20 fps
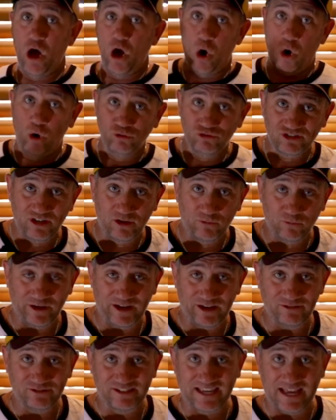Also, what
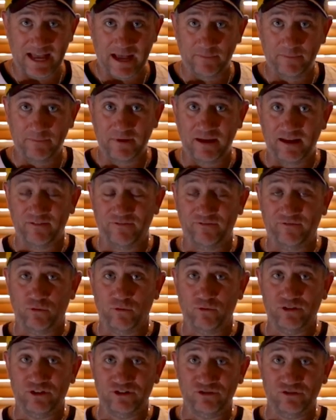else come
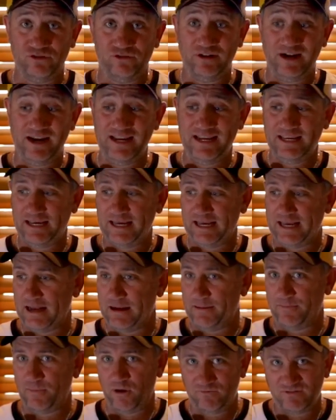for the Touareg?
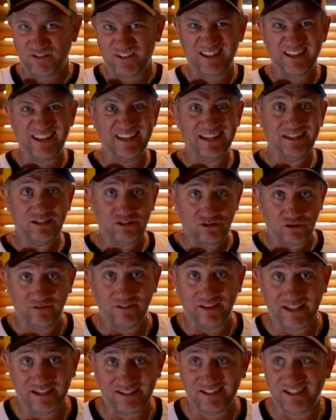Obviously,
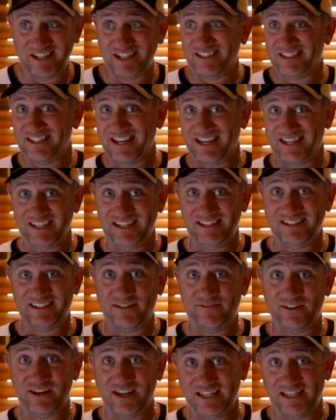2016,
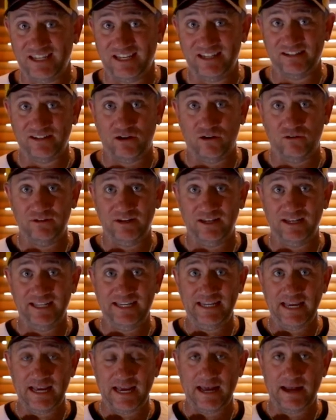17 years old
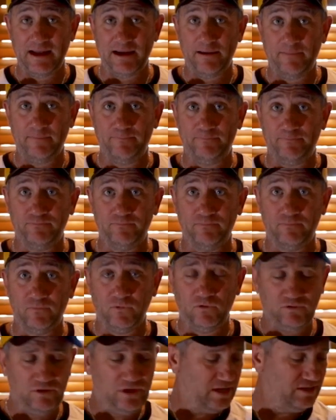nearly.
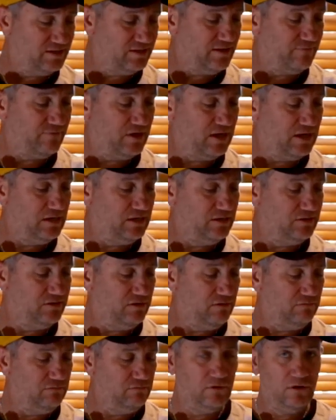17 years
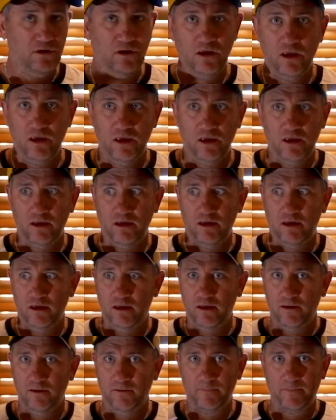
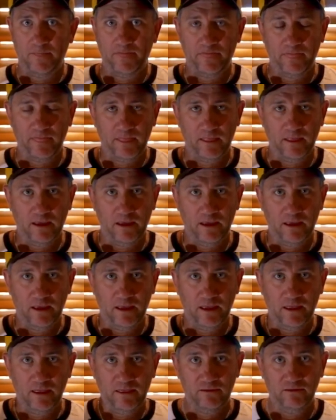old.
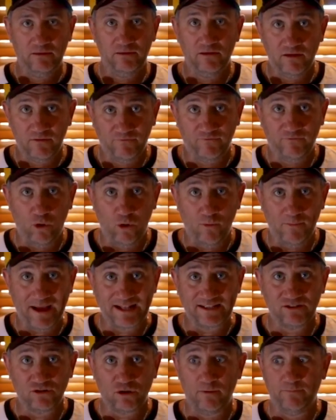Floor
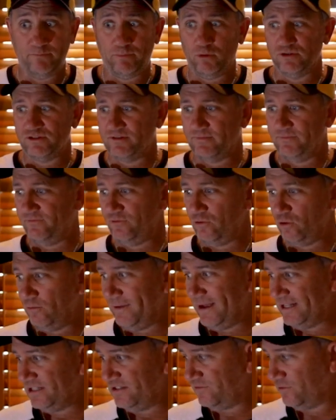mats. I bought some floor
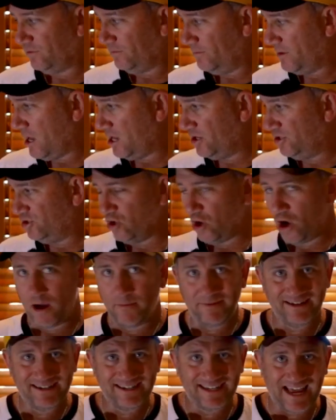mats from
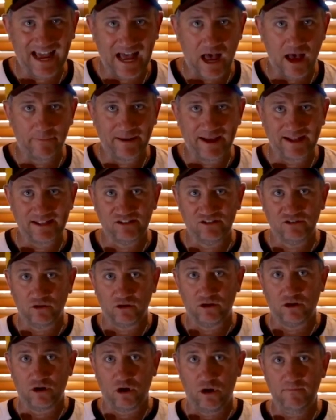
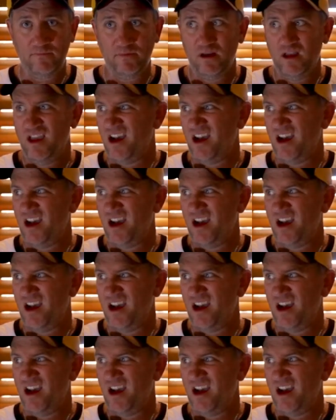diamondcarmats.com.